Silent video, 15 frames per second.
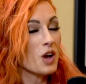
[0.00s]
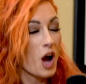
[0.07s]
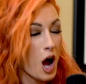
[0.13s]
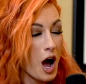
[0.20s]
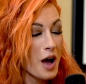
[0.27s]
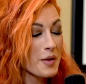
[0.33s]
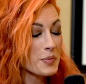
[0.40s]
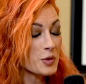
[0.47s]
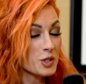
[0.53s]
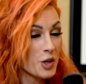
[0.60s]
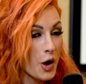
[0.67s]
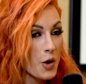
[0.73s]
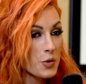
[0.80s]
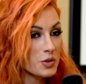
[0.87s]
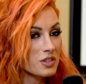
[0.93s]
I'm
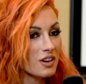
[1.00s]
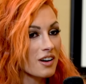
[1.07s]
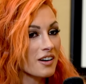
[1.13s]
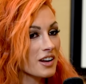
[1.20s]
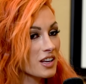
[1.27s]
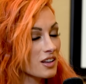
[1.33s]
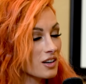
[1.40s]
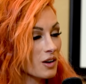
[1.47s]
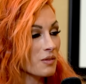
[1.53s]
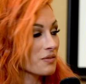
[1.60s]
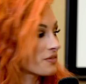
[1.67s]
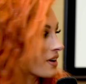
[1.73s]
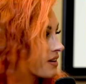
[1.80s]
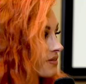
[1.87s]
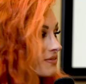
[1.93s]
so sorry. You know,
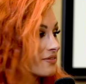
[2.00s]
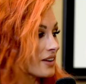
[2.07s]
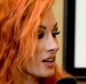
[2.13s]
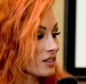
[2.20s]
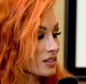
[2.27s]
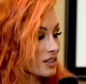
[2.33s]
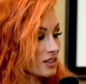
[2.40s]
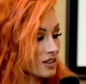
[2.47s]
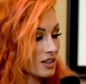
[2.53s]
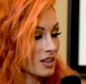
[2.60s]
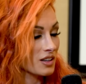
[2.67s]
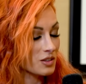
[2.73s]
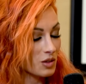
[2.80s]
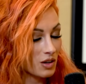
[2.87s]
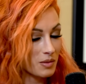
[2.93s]
f- felt, and
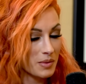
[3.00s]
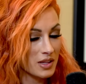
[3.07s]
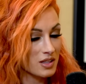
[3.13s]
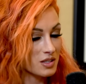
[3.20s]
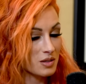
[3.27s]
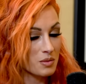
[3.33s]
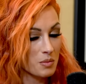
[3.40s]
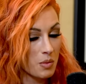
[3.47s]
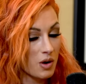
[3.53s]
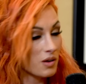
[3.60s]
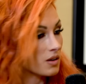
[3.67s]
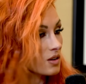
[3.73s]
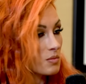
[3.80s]
I talk about this in the book,